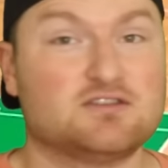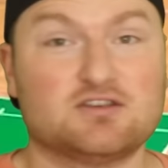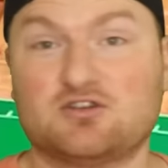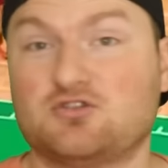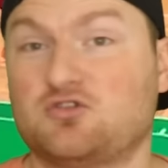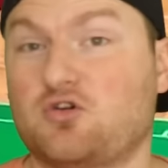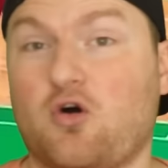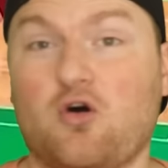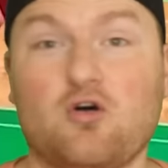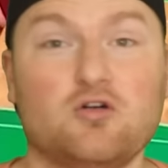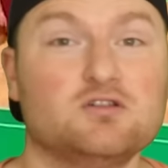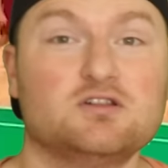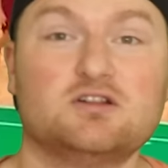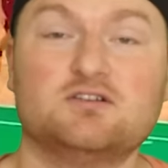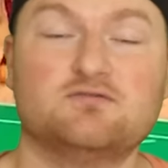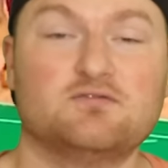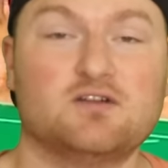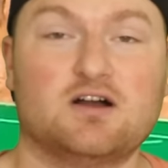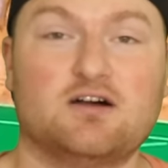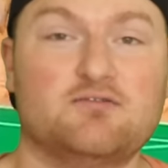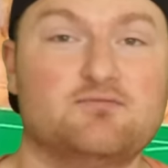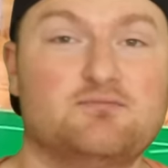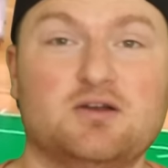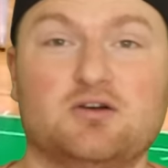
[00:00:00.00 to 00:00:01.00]
the goal
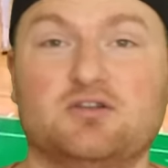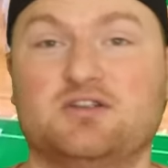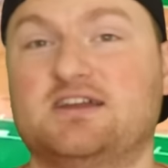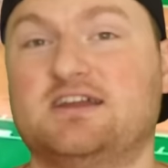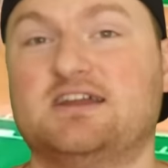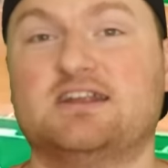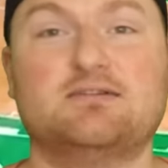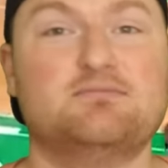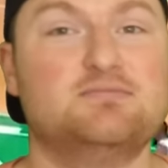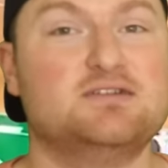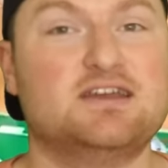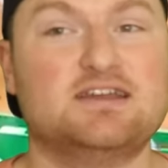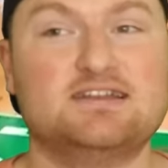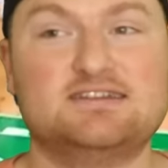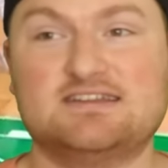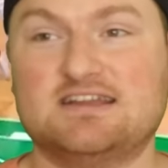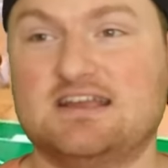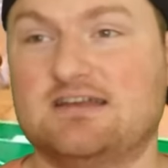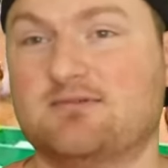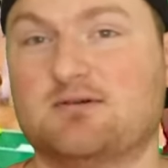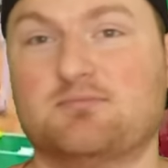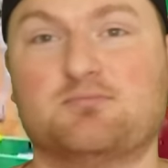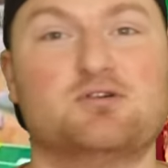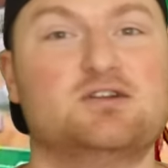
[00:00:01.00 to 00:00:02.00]
of building an NBA
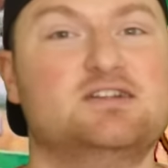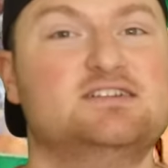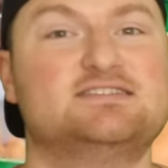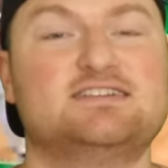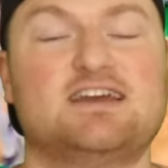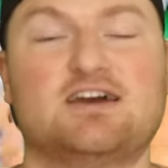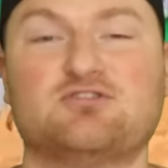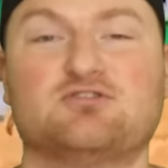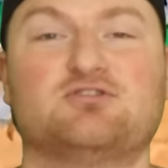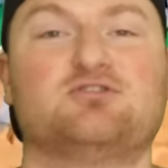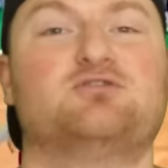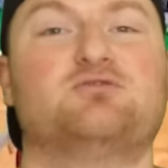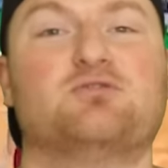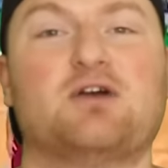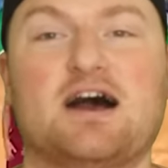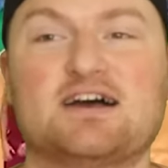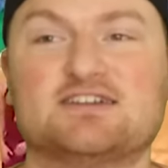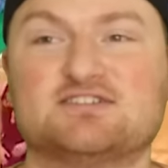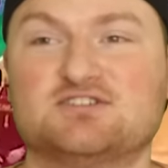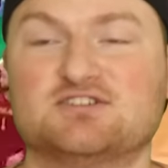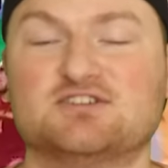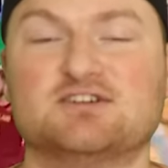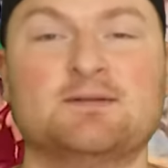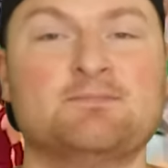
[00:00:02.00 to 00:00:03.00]
team, of putting together a good
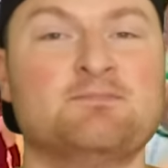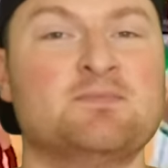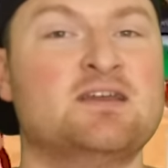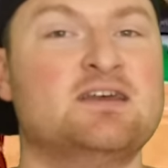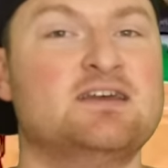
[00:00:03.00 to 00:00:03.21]
roster,